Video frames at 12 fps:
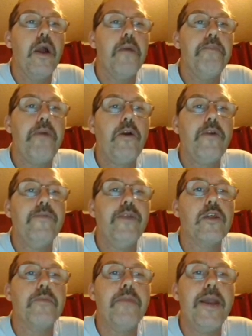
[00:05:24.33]
Part of
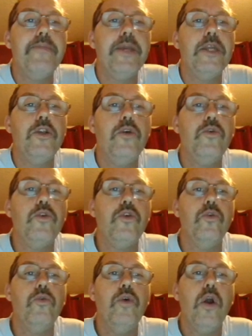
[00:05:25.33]
this may be due
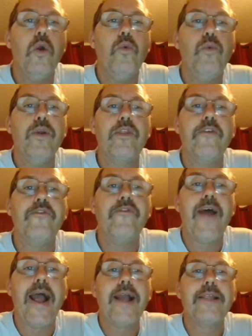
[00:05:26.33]
to with the
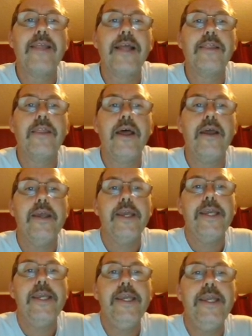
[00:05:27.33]
fact that the
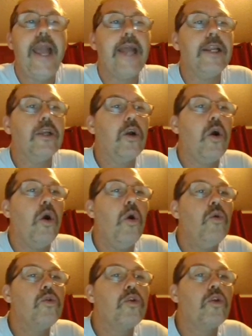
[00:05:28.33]
he and
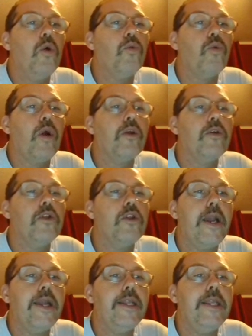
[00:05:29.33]
co-showrunner
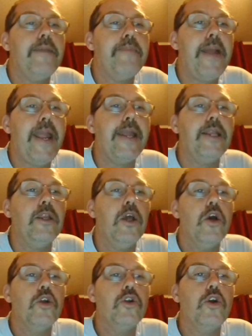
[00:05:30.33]
J.D. Payne
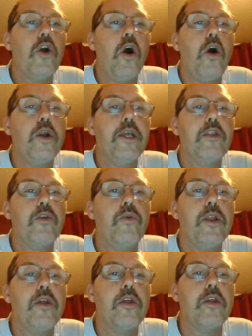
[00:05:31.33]
took audience
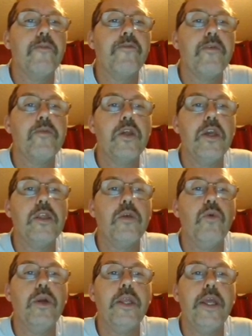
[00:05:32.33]
criticism from
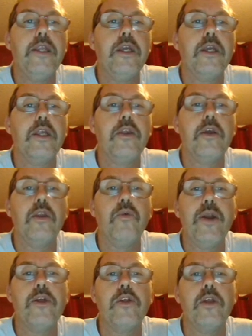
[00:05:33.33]
season one into
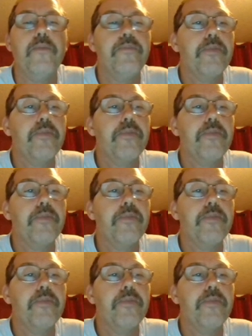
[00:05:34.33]
consideration.